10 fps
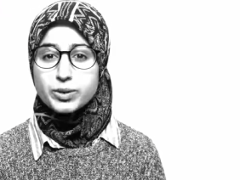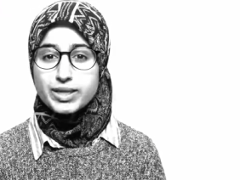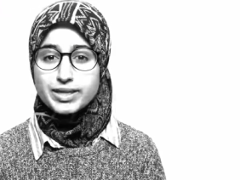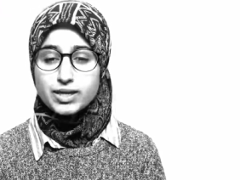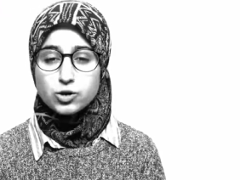will
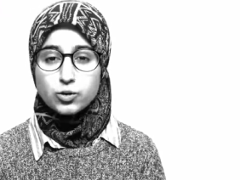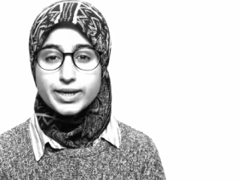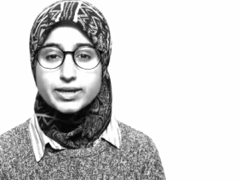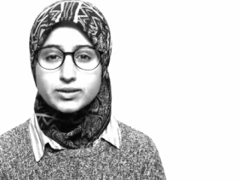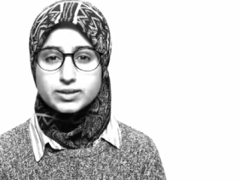be licking
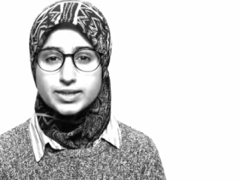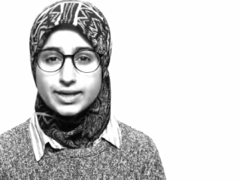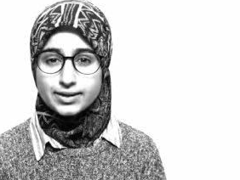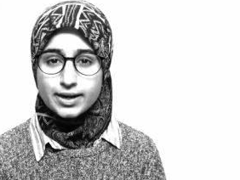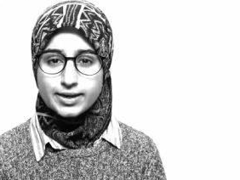your
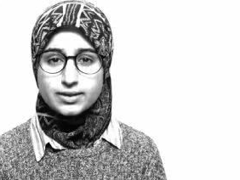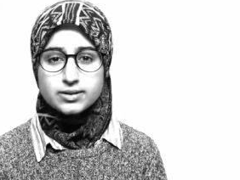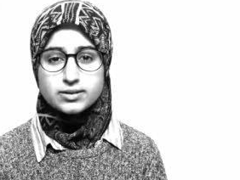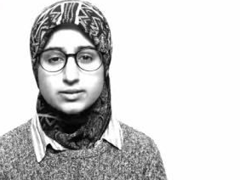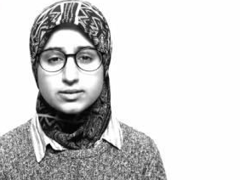heels that
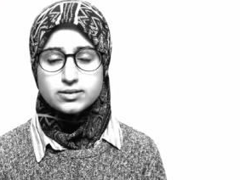night.